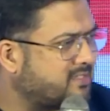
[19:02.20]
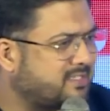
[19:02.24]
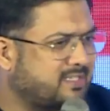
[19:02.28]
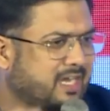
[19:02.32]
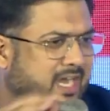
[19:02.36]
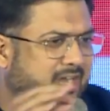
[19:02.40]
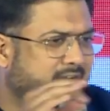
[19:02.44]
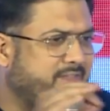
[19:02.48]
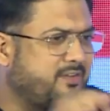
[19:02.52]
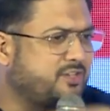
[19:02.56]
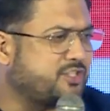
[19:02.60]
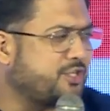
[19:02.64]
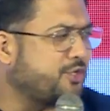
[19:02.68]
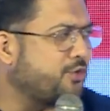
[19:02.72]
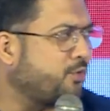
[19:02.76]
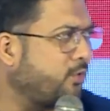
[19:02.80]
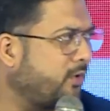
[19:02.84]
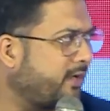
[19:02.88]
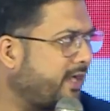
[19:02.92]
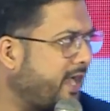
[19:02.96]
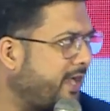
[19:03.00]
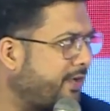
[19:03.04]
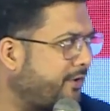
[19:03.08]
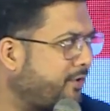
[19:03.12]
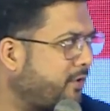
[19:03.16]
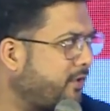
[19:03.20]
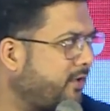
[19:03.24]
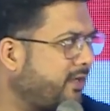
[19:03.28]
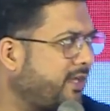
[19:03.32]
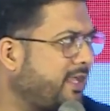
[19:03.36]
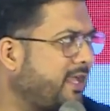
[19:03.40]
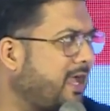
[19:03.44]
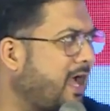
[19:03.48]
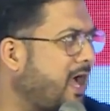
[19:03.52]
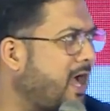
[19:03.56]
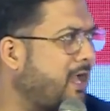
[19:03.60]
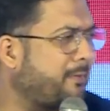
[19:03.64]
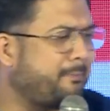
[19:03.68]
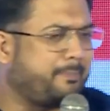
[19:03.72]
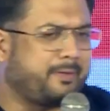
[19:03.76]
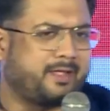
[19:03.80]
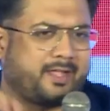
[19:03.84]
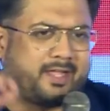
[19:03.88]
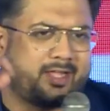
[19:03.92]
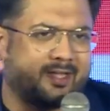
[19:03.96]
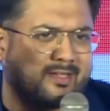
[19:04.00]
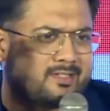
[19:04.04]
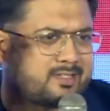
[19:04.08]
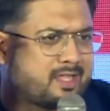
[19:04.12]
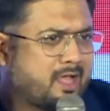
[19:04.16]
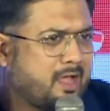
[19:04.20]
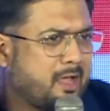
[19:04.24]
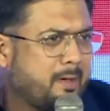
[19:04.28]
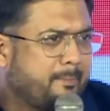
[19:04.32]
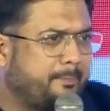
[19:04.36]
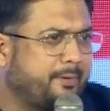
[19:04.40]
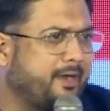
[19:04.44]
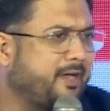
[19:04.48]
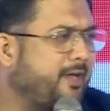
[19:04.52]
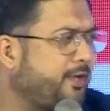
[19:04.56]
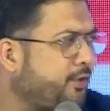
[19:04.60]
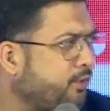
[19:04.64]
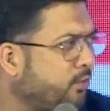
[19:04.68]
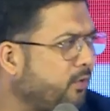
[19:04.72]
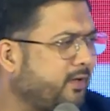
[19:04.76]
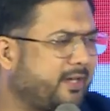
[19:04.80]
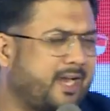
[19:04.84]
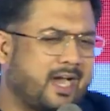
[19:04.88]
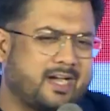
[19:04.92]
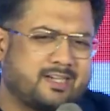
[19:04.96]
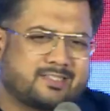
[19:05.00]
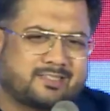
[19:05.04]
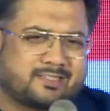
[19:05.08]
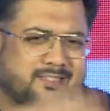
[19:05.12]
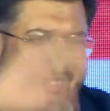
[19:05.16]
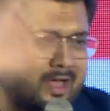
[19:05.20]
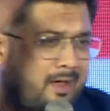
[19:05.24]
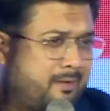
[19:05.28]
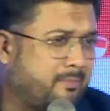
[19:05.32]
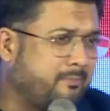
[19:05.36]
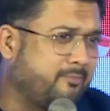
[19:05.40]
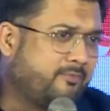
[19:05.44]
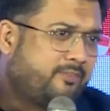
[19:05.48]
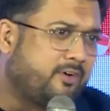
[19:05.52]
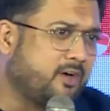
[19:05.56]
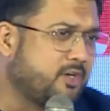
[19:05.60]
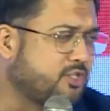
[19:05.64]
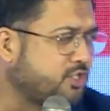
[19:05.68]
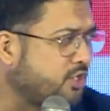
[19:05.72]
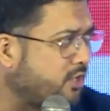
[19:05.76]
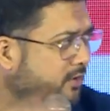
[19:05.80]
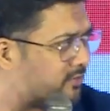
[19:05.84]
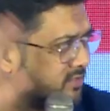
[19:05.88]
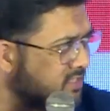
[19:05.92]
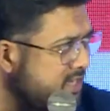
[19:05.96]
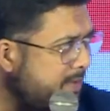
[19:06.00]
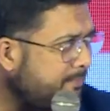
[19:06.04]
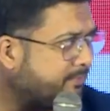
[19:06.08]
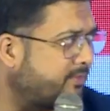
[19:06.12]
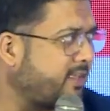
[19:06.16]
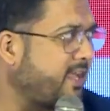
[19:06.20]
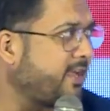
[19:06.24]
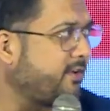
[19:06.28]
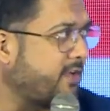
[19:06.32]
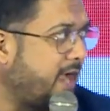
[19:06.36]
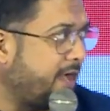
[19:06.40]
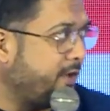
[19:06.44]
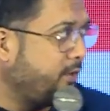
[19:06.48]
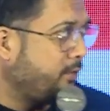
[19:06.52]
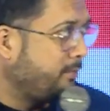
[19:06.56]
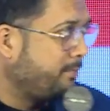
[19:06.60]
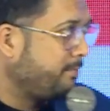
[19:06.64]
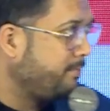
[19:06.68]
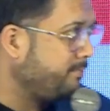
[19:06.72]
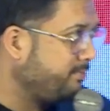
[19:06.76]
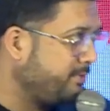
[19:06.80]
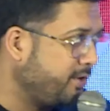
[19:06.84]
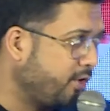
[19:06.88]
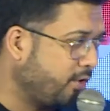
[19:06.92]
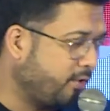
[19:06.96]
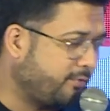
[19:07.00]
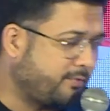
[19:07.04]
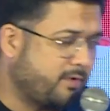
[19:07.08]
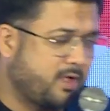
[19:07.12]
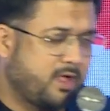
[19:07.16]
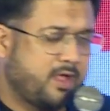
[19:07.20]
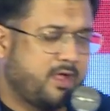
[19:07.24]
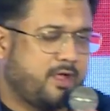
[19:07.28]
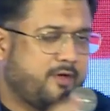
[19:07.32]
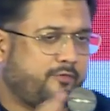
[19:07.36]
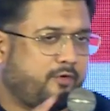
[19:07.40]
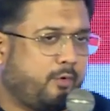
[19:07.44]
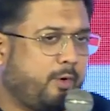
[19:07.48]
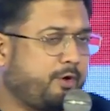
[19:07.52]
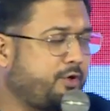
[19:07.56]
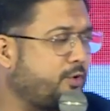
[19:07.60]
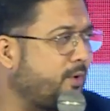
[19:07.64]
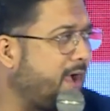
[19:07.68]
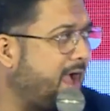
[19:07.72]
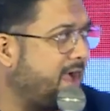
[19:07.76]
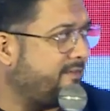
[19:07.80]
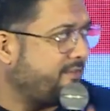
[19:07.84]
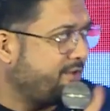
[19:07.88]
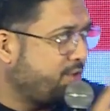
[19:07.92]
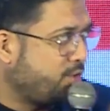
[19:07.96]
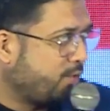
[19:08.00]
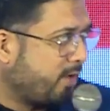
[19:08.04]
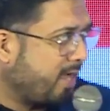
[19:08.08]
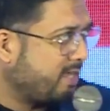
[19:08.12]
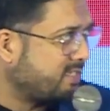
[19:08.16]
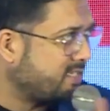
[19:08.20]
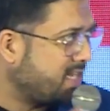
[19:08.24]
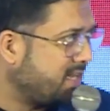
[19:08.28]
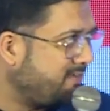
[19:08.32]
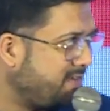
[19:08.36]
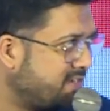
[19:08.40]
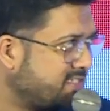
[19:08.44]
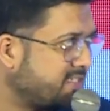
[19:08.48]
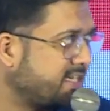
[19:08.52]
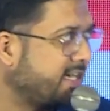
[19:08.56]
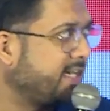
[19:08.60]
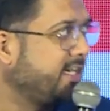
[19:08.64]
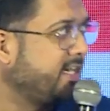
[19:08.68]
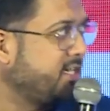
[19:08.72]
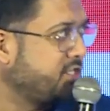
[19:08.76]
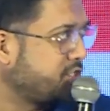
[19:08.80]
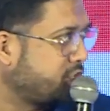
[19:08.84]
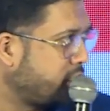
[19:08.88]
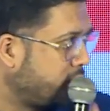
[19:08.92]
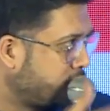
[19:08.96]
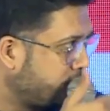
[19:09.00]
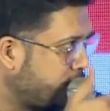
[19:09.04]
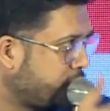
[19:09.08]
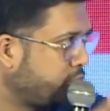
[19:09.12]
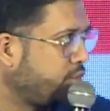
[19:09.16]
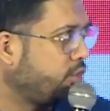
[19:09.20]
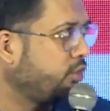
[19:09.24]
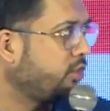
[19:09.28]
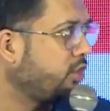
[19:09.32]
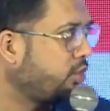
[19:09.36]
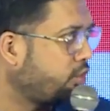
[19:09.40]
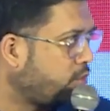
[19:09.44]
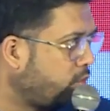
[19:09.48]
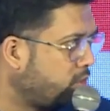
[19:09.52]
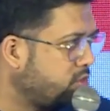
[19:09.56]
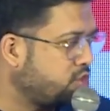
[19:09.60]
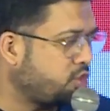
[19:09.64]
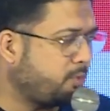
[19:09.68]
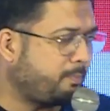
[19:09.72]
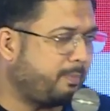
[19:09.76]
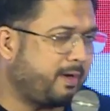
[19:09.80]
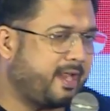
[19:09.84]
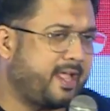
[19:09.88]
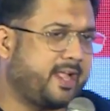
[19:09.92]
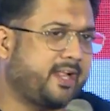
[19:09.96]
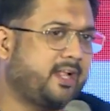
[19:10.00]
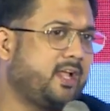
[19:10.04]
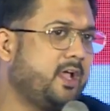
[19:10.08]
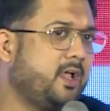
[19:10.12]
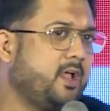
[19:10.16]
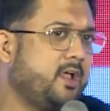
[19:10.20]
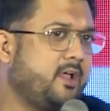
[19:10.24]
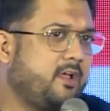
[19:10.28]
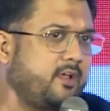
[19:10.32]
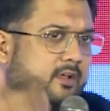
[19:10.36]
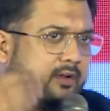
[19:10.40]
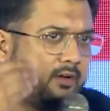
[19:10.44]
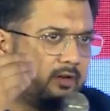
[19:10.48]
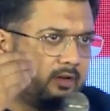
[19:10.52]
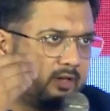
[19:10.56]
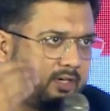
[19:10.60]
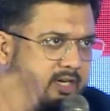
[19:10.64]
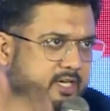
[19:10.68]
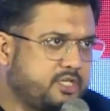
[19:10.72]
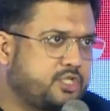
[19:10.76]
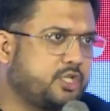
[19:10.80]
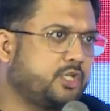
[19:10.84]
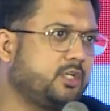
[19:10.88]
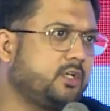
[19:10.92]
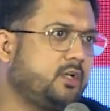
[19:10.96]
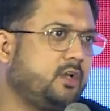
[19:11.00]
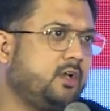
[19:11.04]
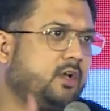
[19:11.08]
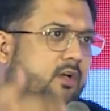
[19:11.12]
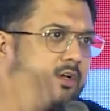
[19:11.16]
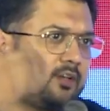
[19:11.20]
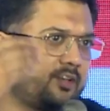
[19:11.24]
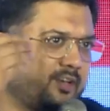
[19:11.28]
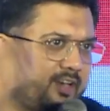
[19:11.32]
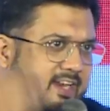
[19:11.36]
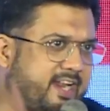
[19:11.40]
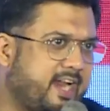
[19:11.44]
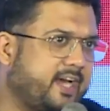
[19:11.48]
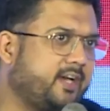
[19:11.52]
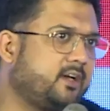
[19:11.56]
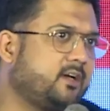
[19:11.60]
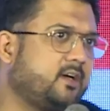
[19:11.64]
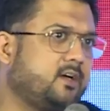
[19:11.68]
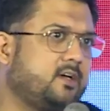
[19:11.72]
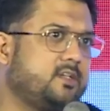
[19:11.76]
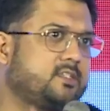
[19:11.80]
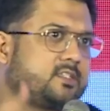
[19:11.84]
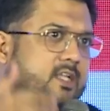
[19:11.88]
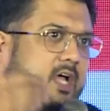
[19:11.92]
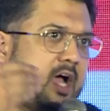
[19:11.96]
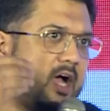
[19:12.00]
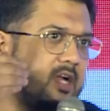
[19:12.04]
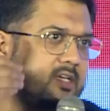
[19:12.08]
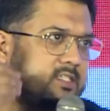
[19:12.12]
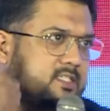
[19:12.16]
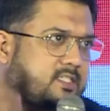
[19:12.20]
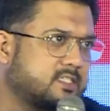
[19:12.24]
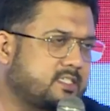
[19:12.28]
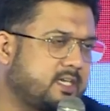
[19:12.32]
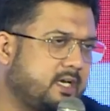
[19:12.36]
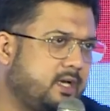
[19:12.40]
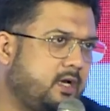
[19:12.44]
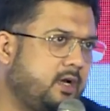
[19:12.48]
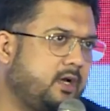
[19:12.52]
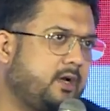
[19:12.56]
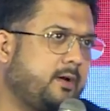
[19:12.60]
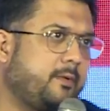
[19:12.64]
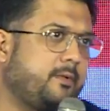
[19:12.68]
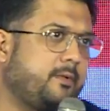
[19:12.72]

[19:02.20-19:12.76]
television, you'll get your TRPs, print, you'll get some version of something. I know, you know, for what you have, and you guys are investing in digital, so you know the roles you're playing. Digital creators are still